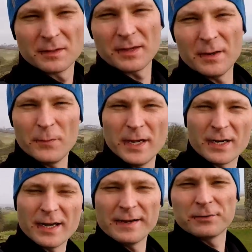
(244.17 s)
Okay, we
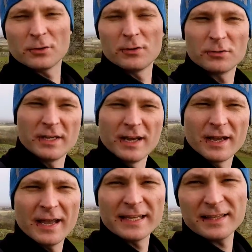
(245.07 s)
arrived to the
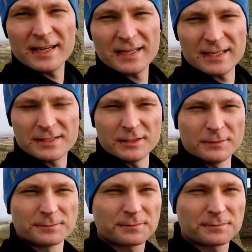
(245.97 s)
Hadleigh Castle.